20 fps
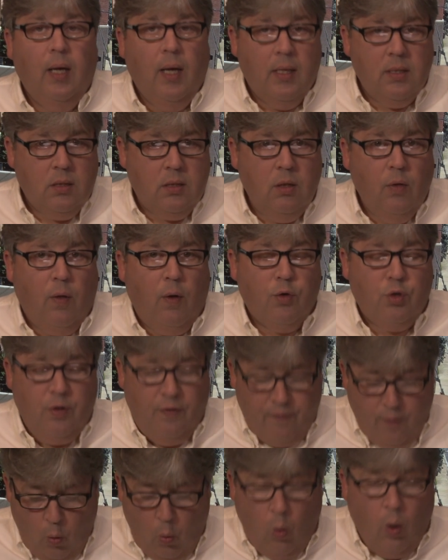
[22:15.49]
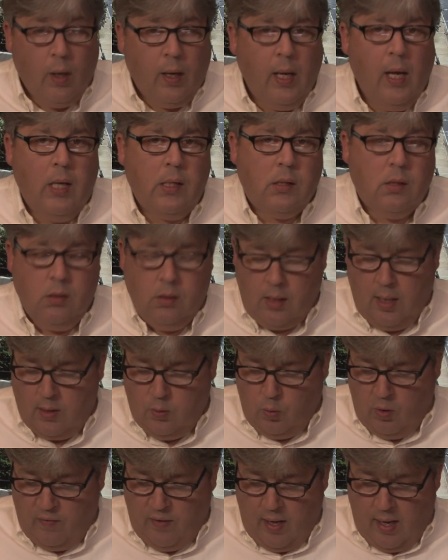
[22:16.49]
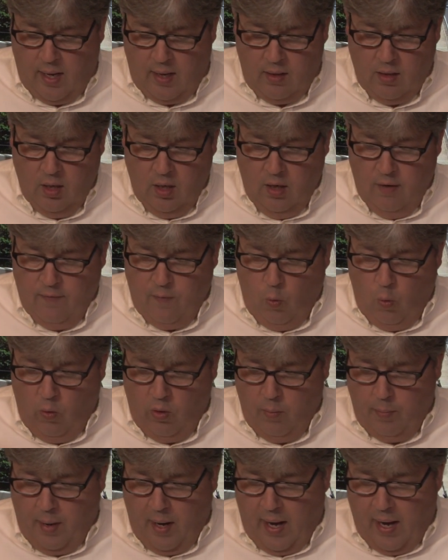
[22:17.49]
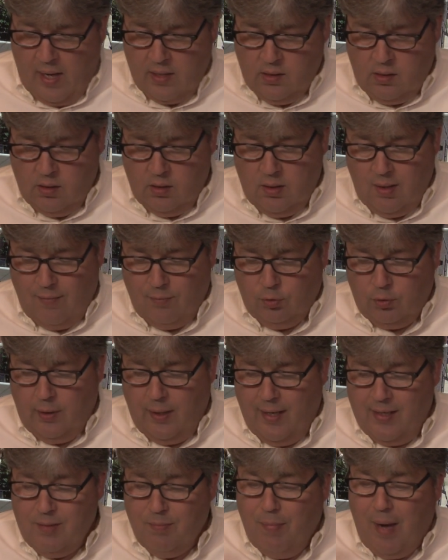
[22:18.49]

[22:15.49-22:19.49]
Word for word: and still those four cases as we've had for the past several days.